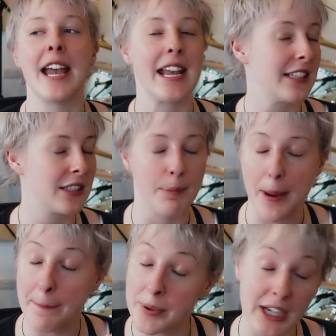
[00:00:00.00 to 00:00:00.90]
It's
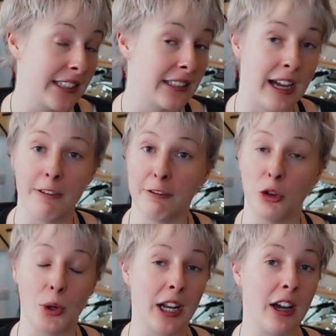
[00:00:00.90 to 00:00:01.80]
my biggest
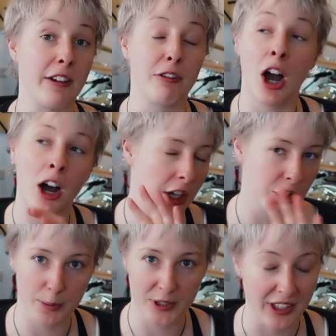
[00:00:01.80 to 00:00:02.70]
downfall in life,
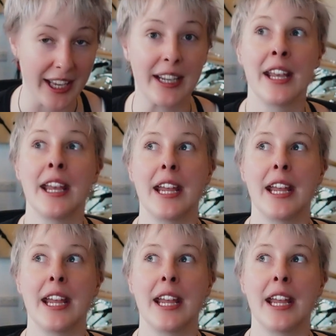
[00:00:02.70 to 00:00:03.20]
100%,